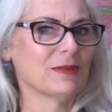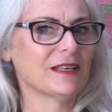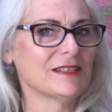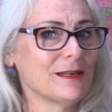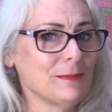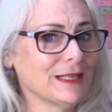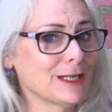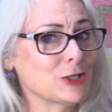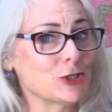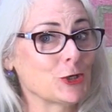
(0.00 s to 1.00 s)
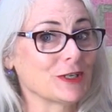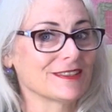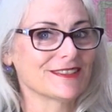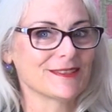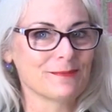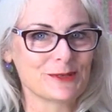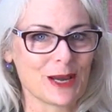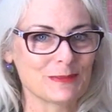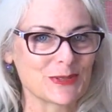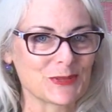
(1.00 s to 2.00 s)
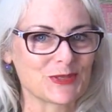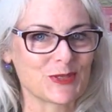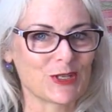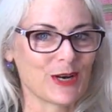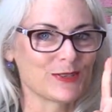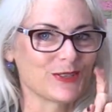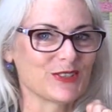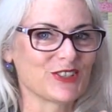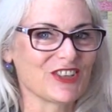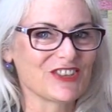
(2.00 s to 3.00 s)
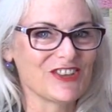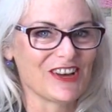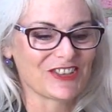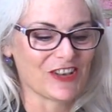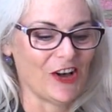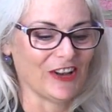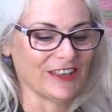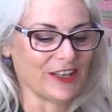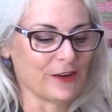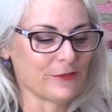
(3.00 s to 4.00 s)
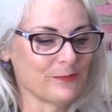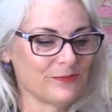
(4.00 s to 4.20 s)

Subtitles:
because I'm a little short and sometimes those chairs are just not tall enough.